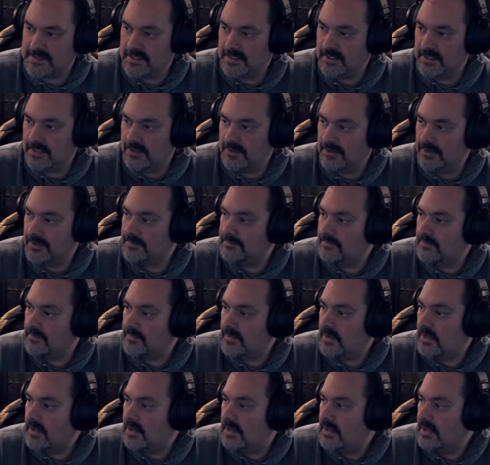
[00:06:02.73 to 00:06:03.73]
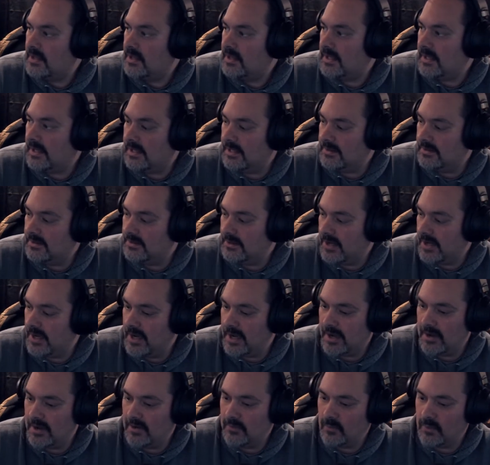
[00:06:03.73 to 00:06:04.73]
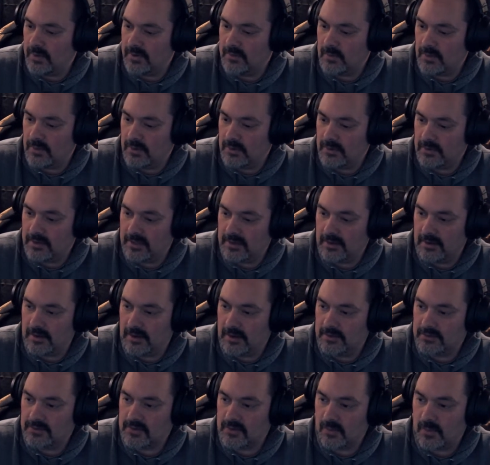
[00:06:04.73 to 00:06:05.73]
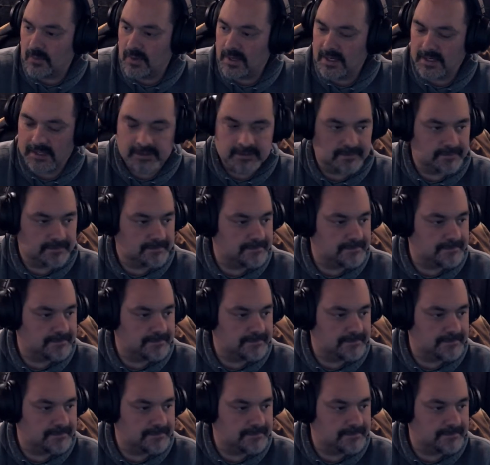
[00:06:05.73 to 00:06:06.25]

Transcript: in here, and we will get underway.